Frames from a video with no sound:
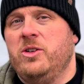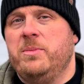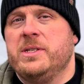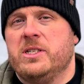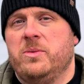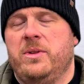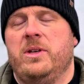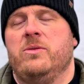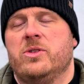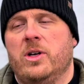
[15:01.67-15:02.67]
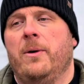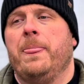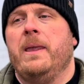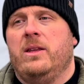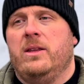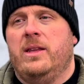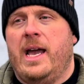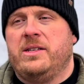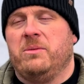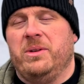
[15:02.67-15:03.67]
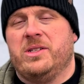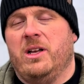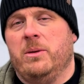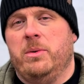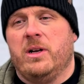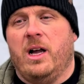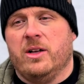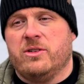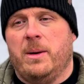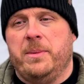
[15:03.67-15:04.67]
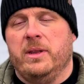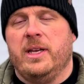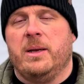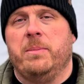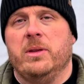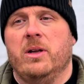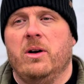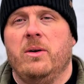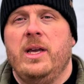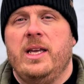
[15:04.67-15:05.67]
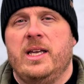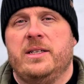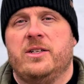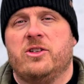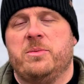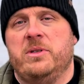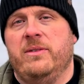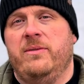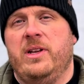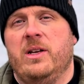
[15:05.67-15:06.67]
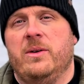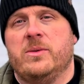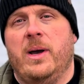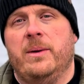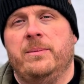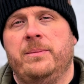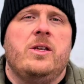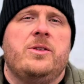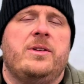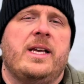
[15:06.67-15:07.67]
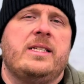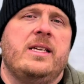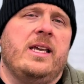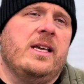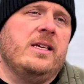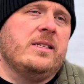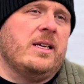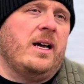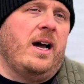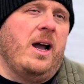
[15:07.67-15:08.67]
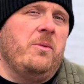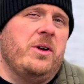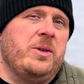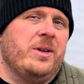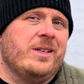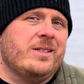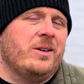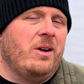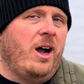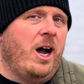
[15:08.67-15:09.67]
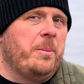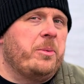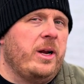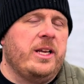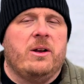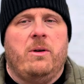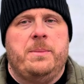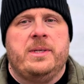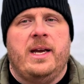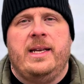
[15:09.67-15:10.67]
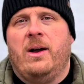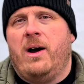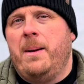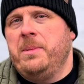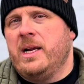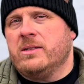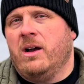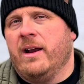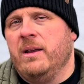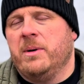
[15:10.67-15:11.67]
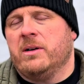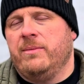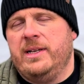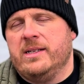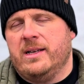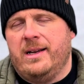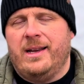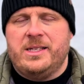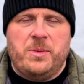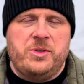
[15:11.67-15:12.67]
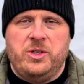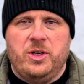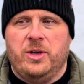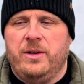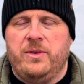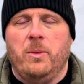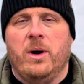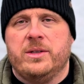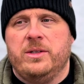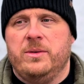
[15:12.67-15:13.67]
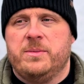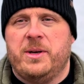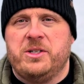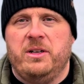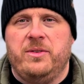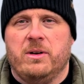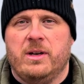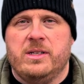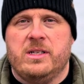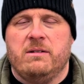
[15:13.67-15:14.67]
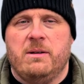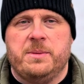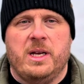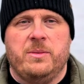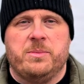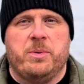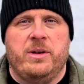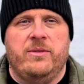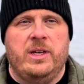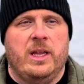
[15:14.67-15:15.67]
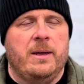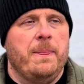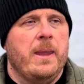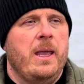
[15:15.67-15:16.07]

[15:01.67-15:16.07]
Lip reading: do business with you. So that's a really solid book. I'll drop the link below in the description of the video as well. So the next thing is, I want you to consider upgrading your website. Now, I'm not talking about a redesign. I suppose you could if you want to, especially if your existing website was pretty vanilla.